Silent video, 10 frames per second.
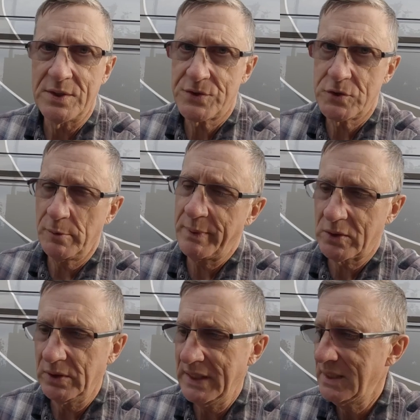It's super
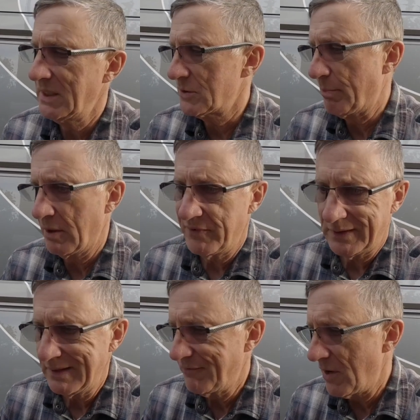clean. It's
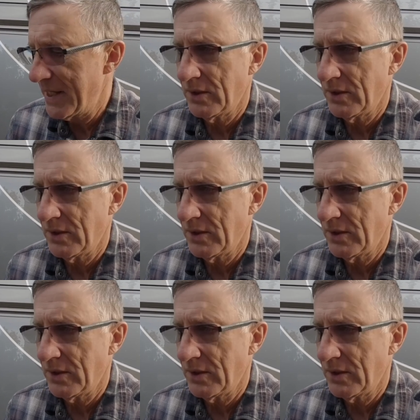perfectly fine.